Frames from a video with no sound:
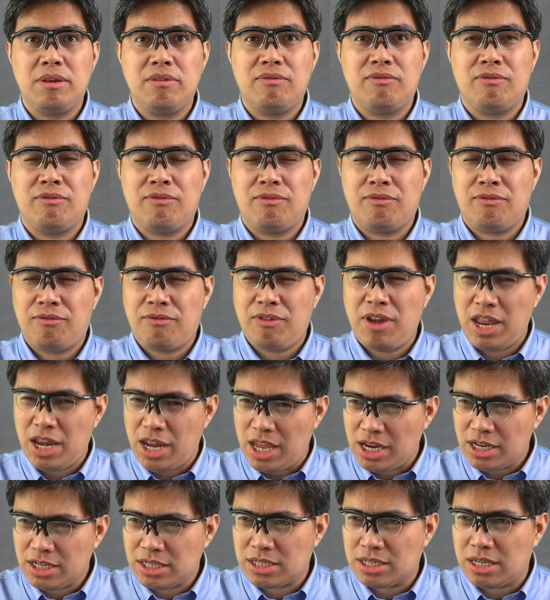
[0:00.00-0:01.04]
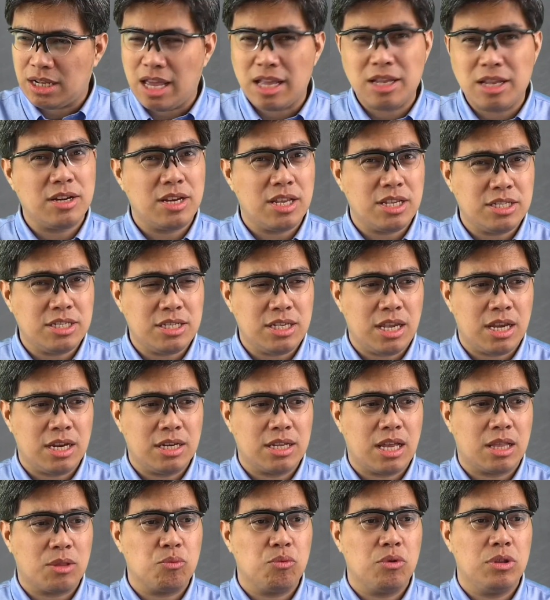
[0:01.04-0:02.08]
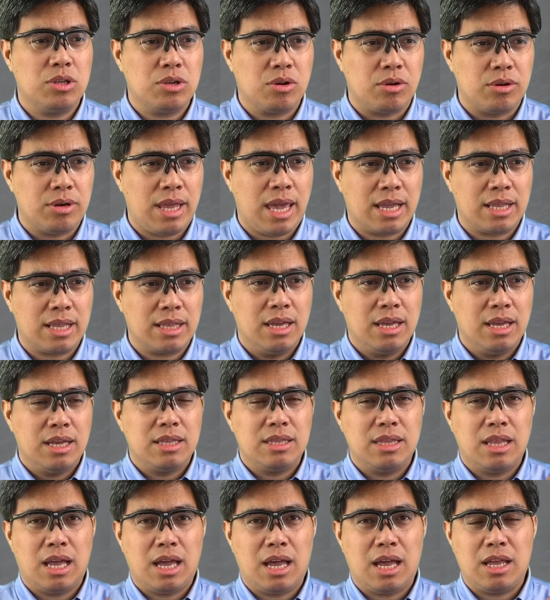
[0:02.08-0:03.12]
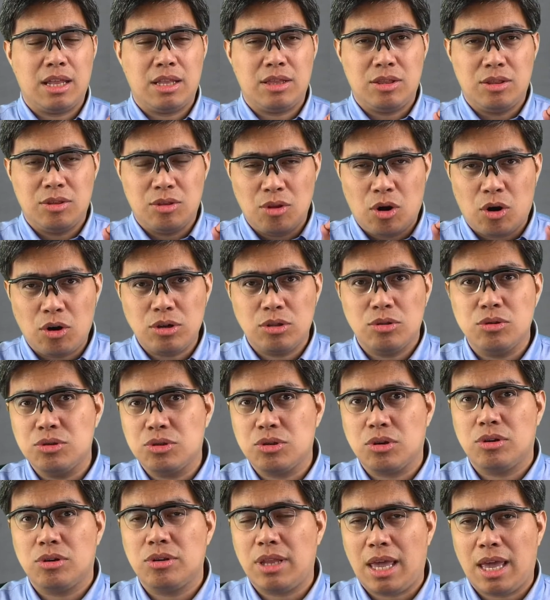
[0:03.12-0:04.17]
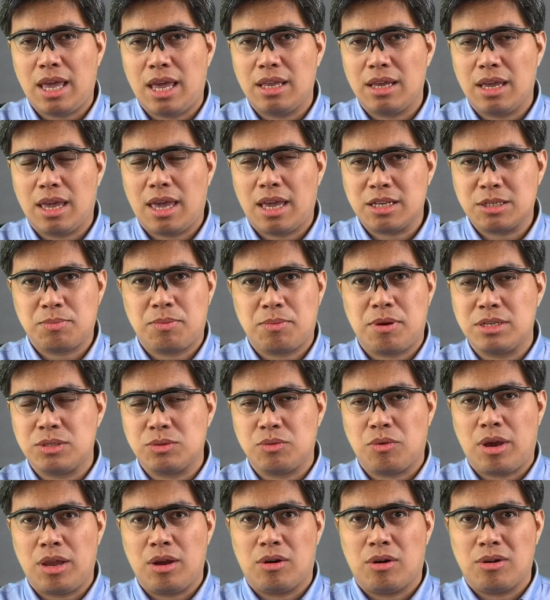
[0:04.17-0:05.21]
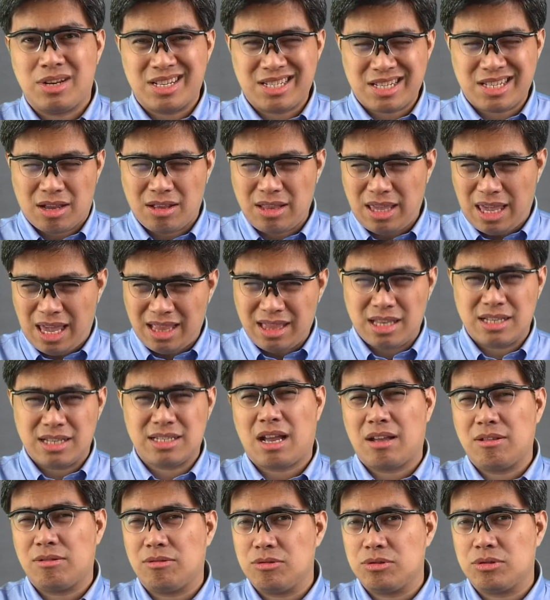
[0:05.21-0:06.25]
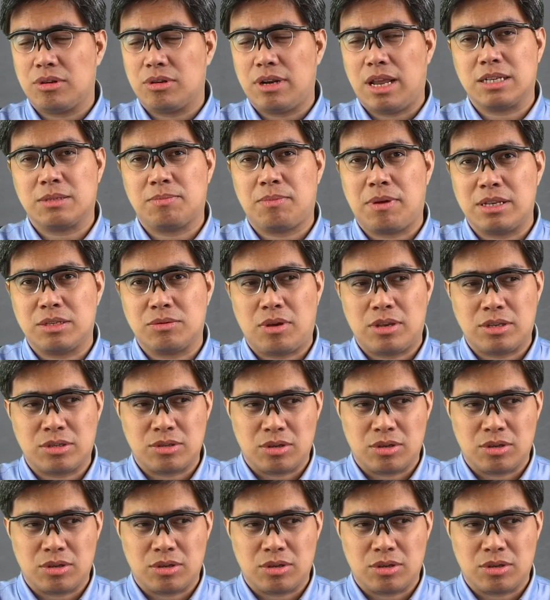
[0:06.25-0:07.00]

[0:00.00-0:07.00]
finished later this year, that will connect the North Luzon Expressway or the South and the South Luzon Expressway.